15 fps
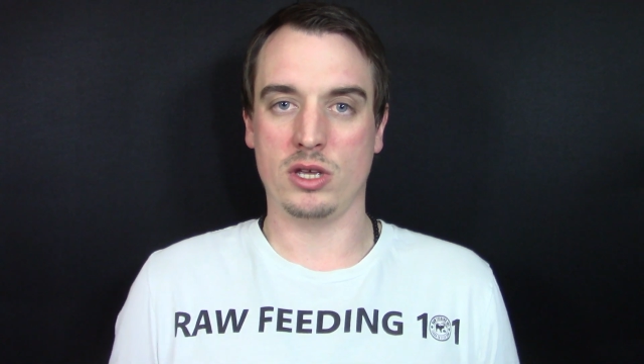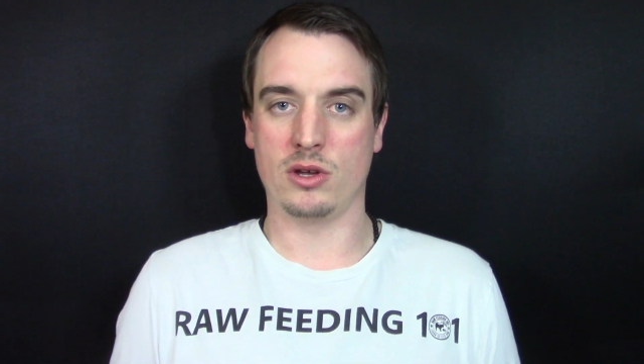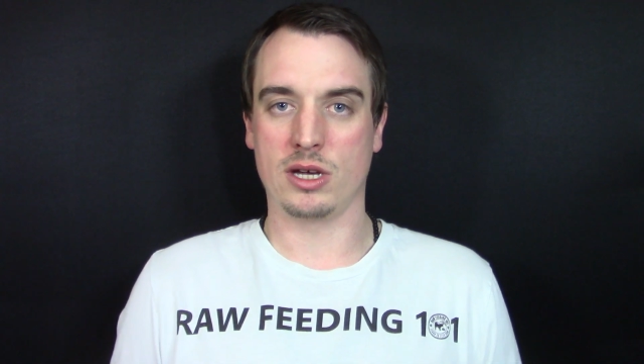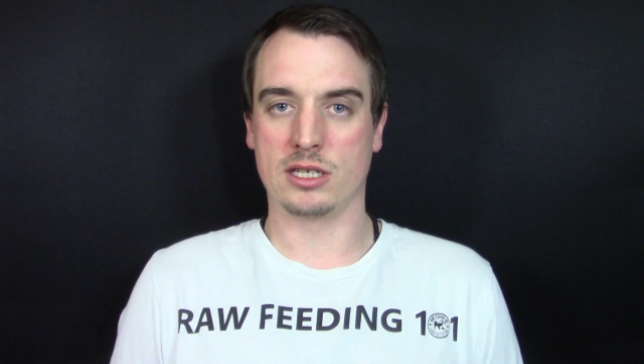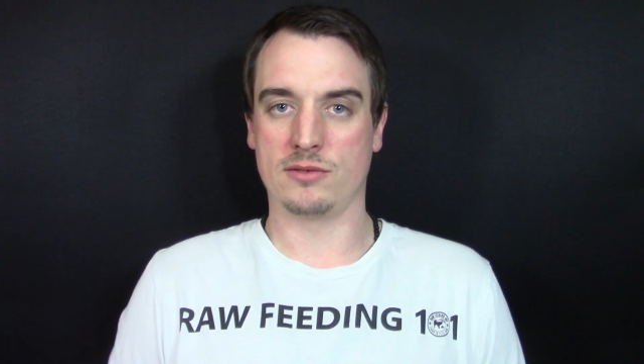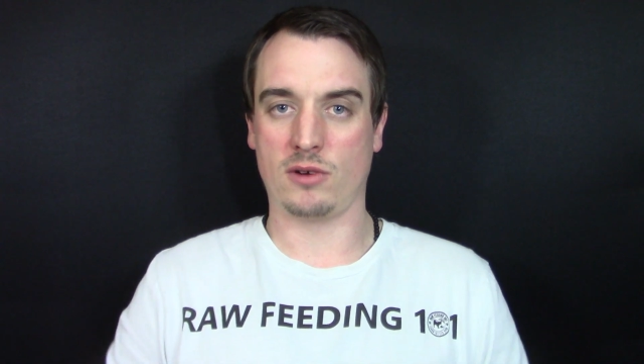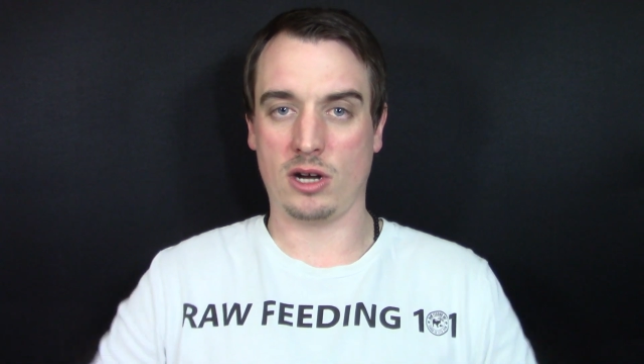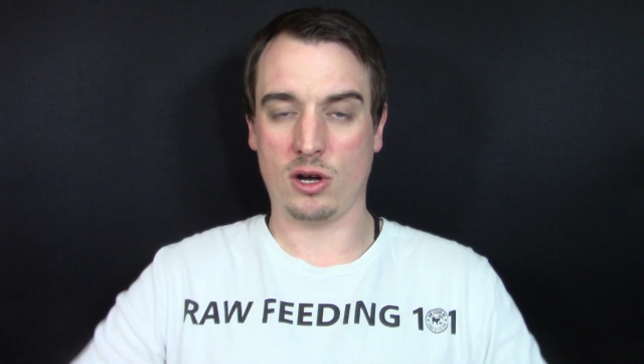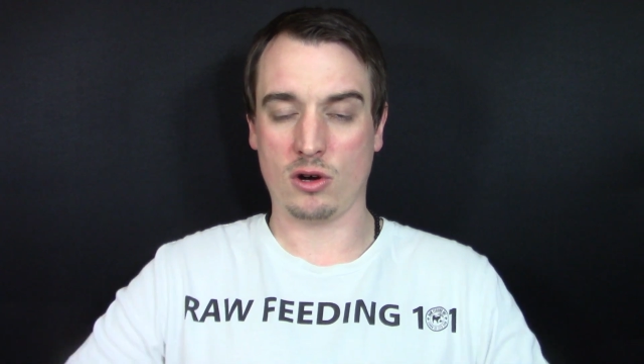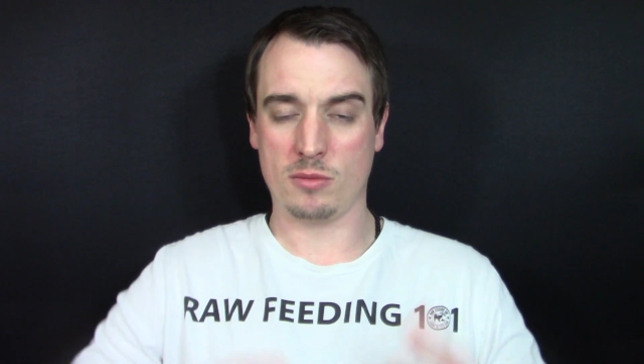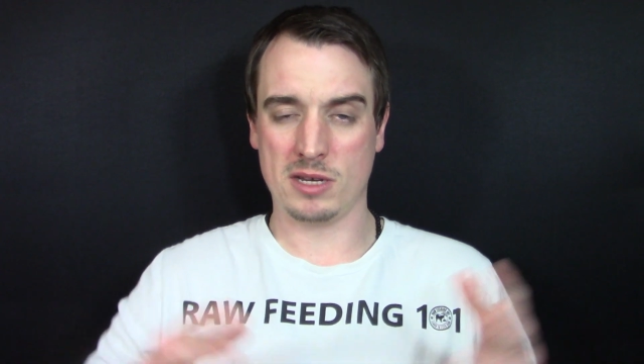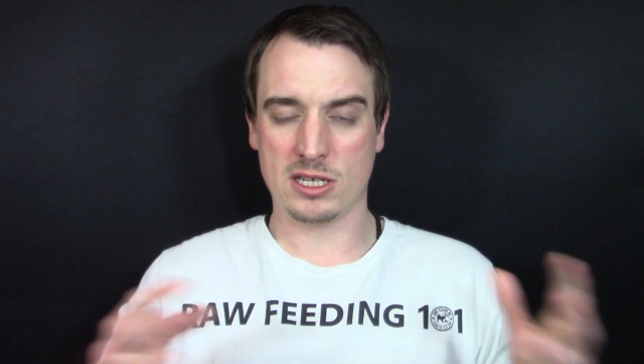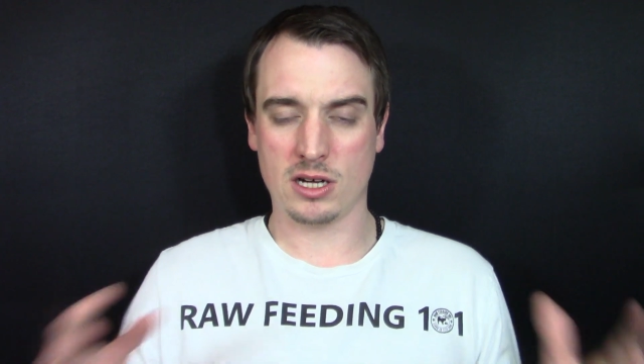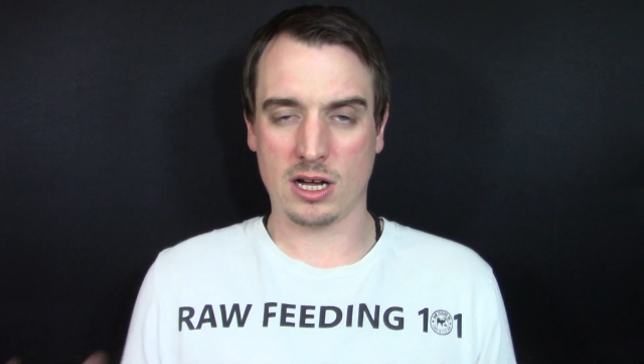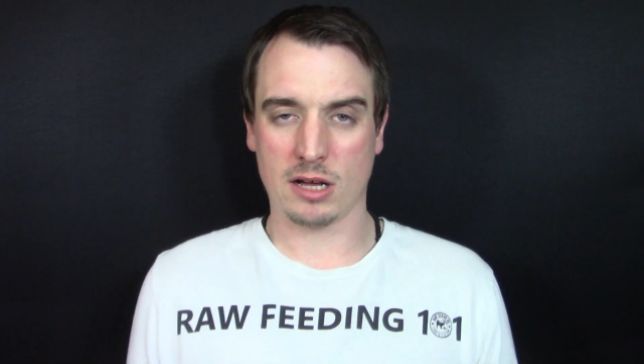you guys have already heard
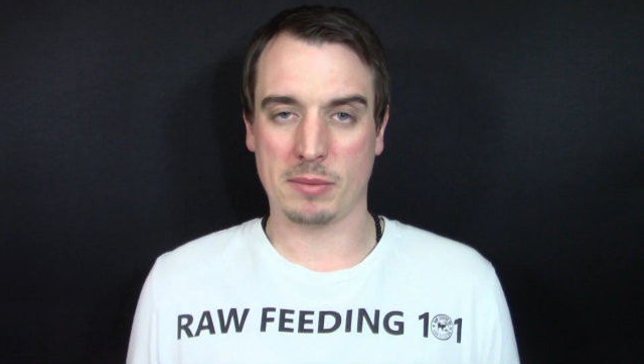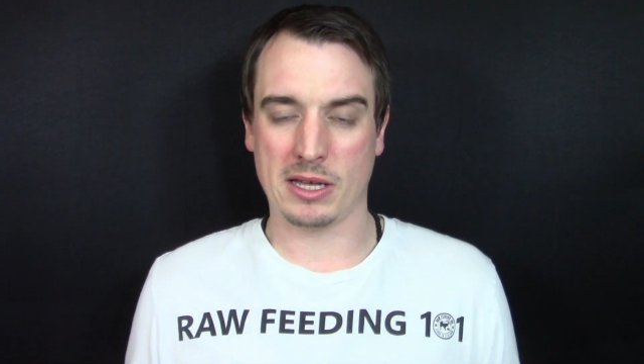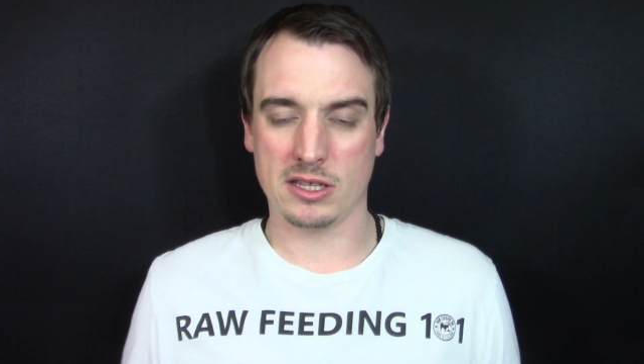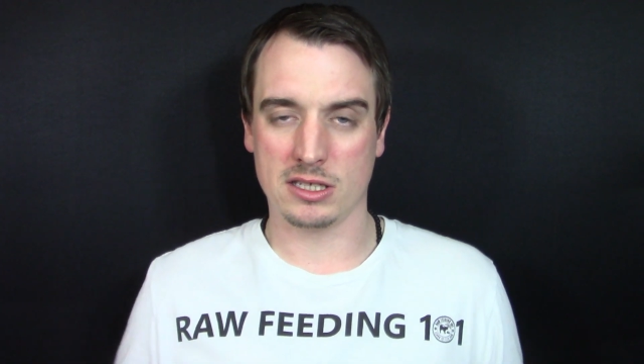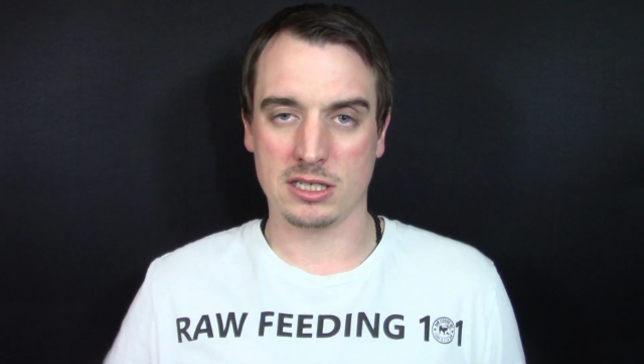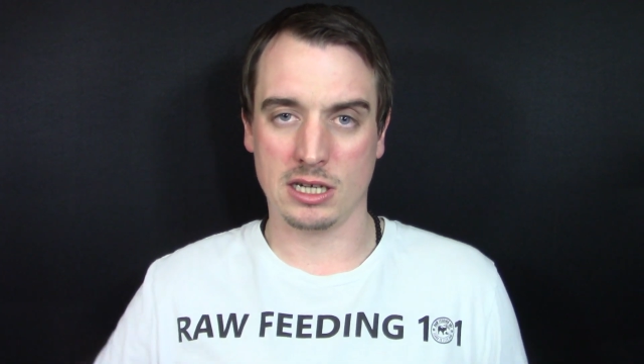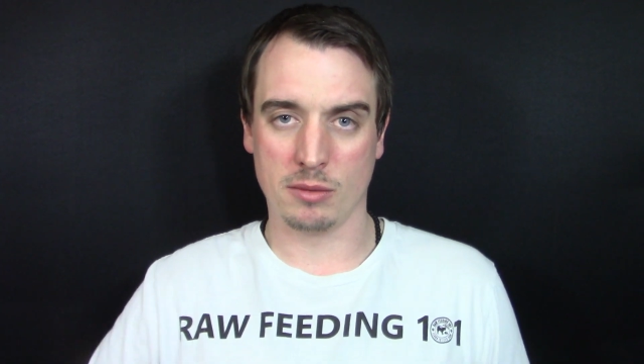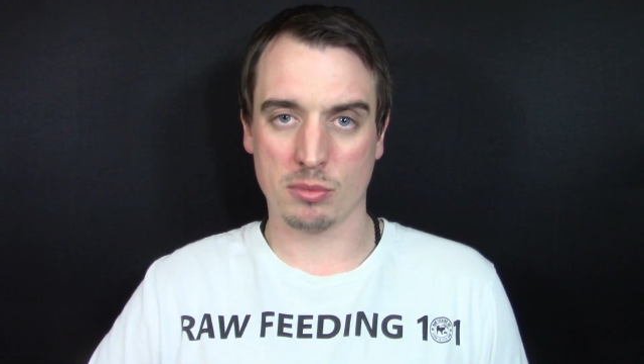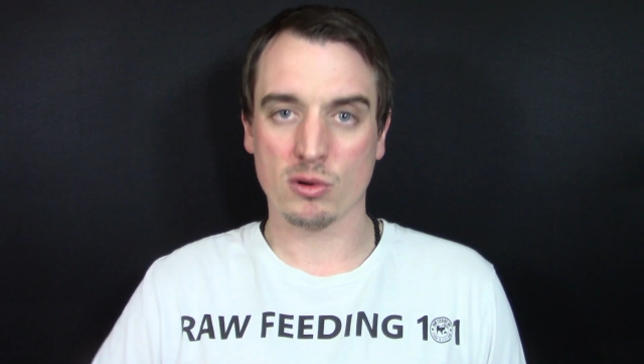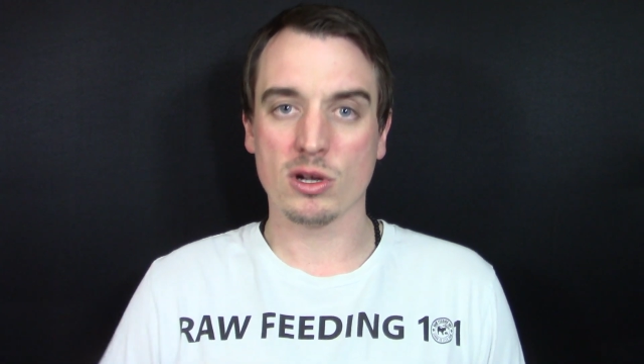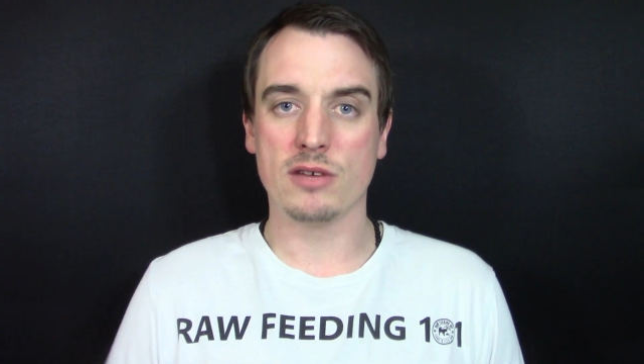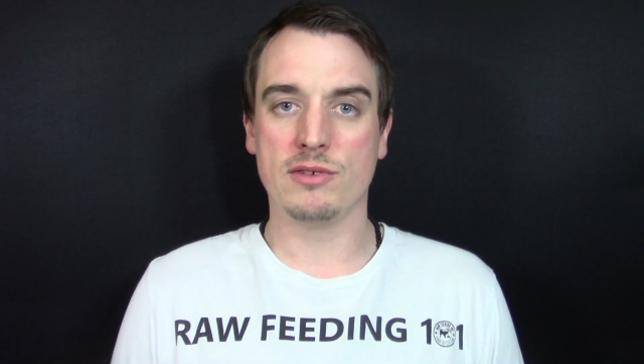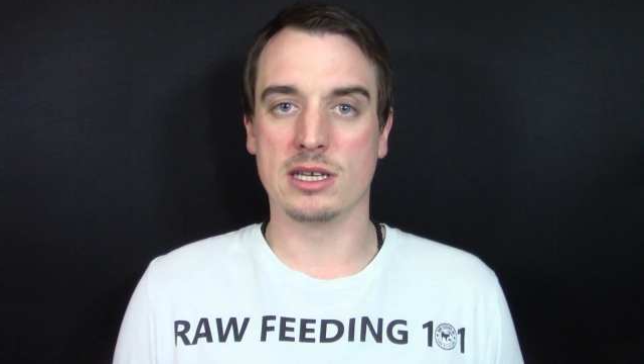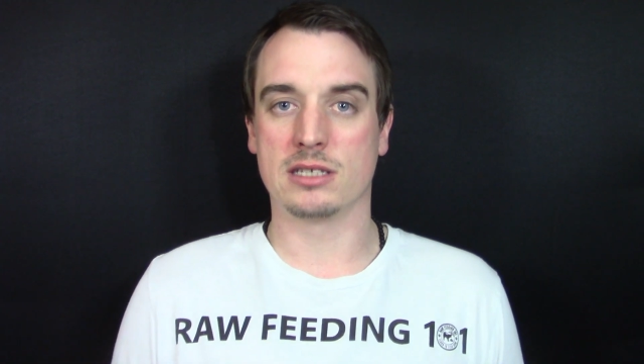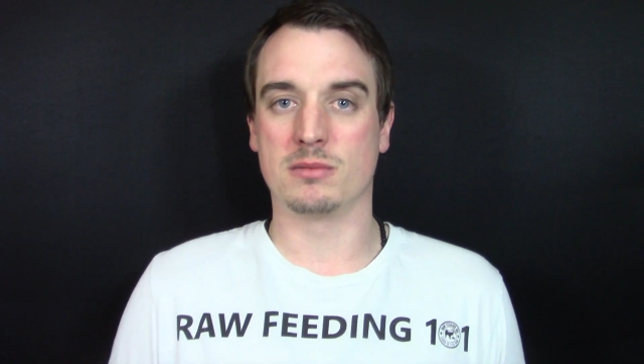me talk about this in a
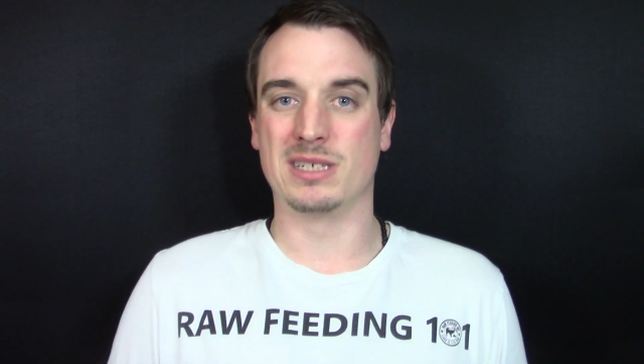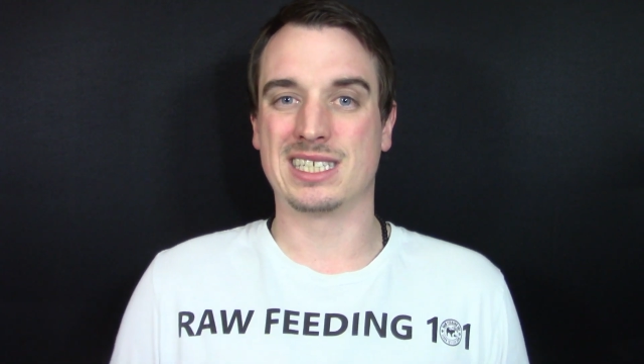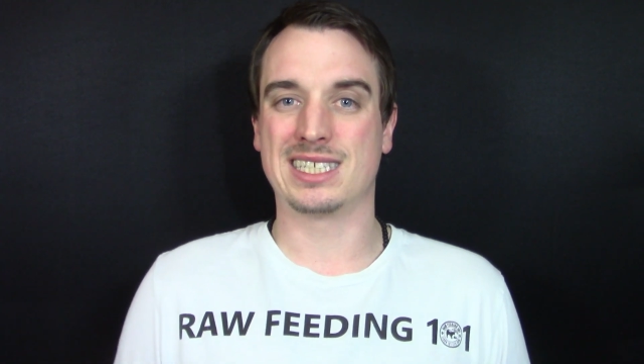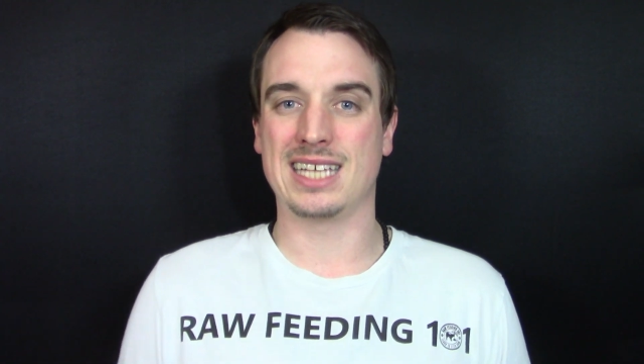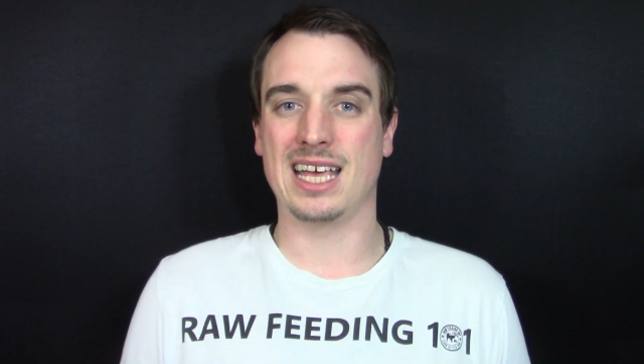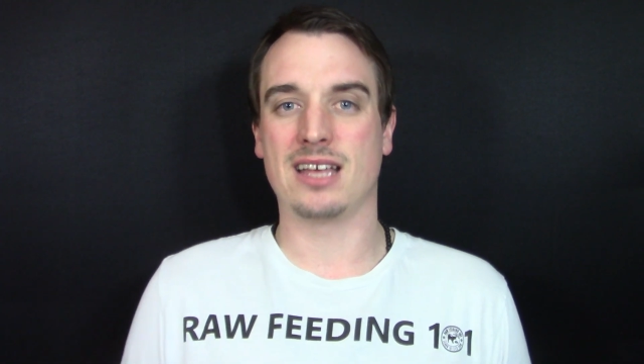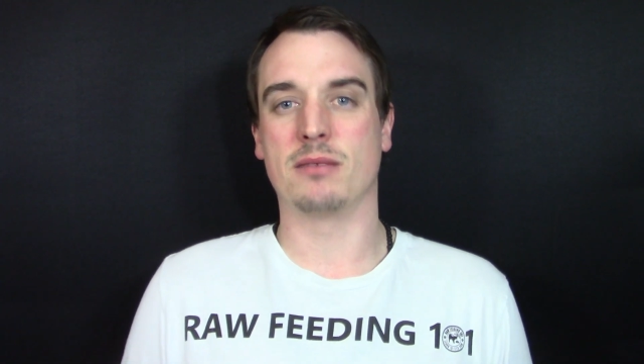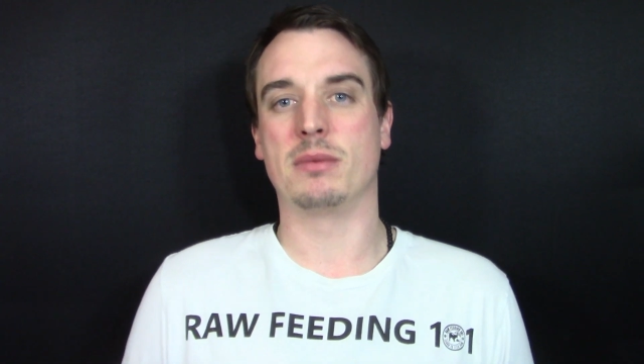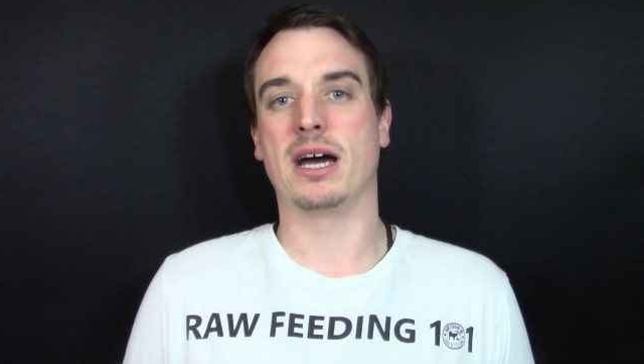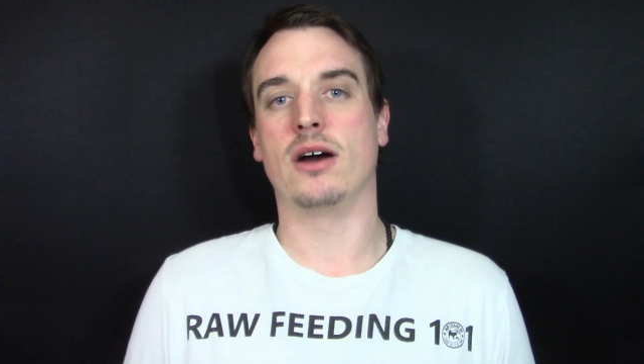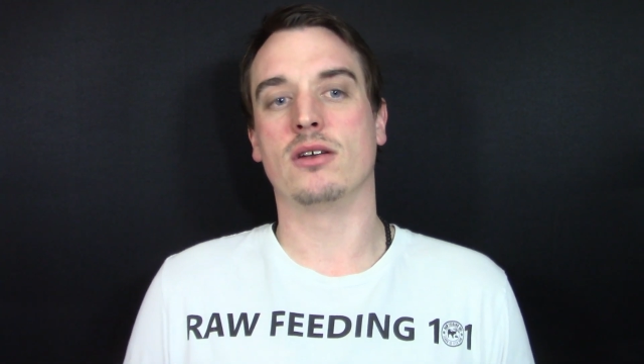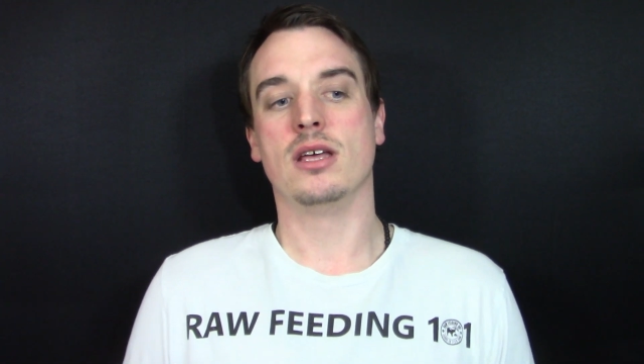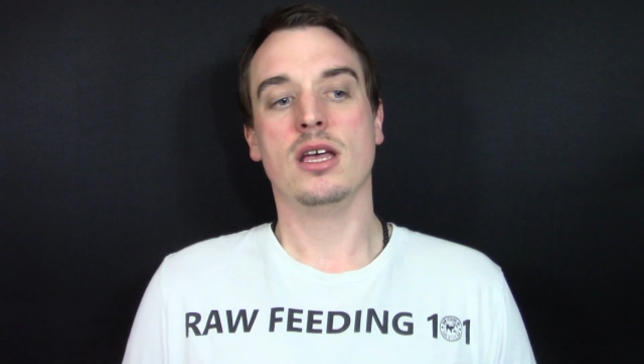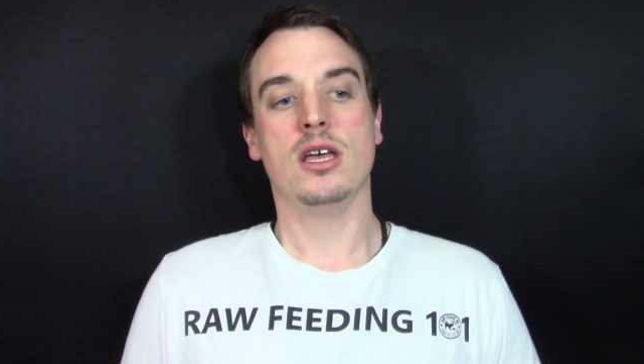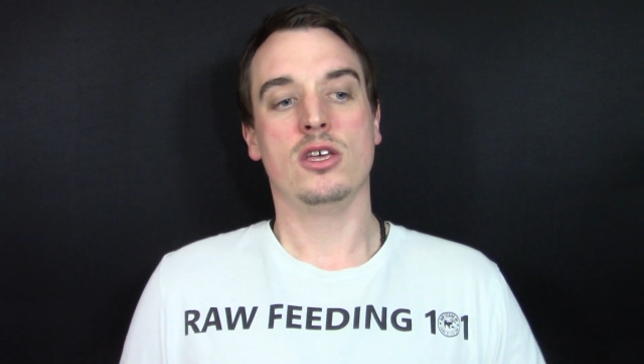previous mistake about